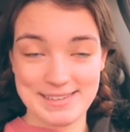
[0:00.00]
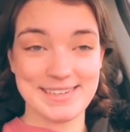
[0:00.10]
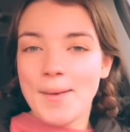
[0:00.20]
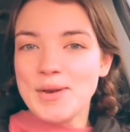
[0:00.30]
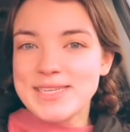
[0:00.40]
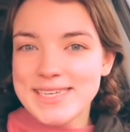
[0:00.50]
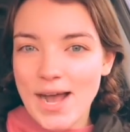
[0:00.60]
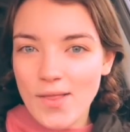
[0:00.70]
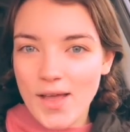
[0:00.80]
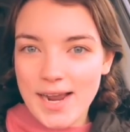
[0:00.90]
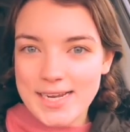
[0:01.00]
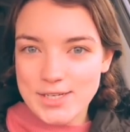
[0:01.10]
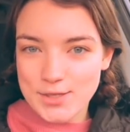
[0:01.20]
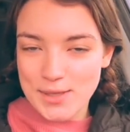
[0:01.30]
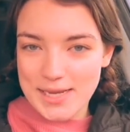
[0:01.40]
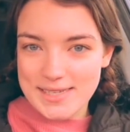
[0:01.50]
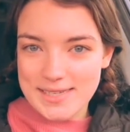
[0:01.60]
I'm going to see how long I can do this.